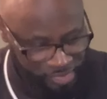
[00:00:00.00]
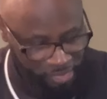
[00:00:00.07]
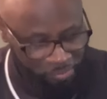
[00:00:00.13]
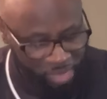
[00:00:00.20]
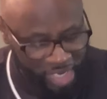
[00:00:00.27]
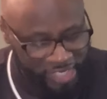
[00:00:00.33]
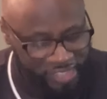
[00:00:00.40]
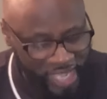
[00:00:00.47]

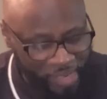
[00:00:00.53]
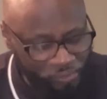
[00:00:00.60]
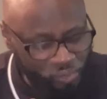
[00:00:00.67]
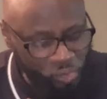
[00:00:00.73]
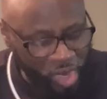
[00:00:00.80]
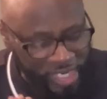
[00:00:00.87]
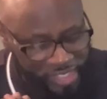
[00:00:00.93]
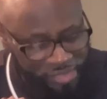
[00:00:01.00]
but they
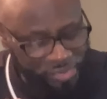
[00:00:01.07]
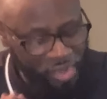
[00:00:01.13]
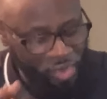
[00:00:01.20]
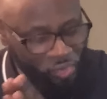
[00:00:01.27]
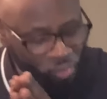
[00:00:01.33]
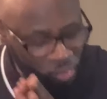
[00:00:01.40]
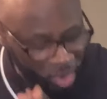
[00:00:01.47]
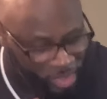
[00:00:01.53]
wouldn't
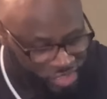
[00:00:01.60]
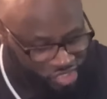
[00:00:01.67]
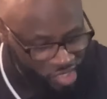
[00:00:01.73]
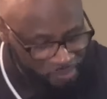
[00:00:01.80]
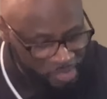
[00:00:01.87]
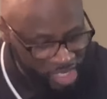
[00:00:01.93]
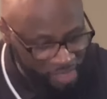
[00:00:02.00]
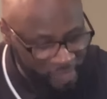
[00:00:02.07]

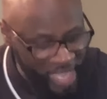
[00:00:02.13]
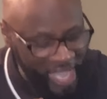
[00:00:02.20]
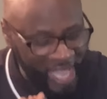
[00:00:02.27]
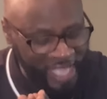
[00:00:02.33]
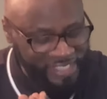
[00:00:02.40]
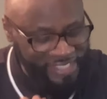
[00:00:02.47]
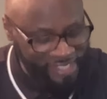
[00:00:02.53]
worship him as